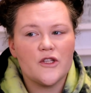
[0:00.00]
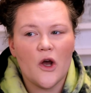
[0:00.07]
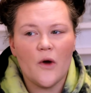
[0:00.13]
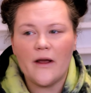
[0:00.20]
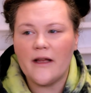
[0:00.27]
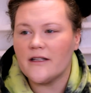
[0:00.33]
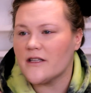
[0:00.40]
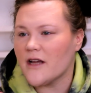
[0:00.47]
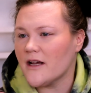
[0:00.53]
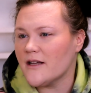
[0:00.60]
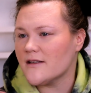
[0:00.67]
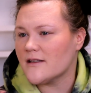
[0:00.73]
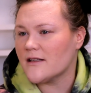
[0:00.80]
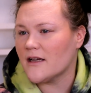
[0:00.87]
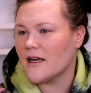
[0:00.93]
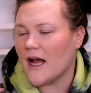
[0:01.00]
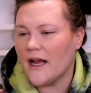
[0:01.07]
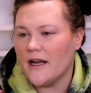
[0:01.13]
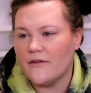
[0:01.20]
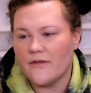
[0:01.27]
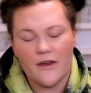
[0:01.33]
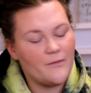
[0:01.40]
So it does
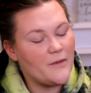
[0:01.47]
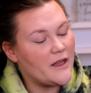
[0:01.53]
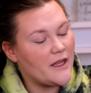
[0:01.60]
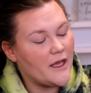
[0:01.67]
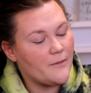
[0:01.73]
kind of give me the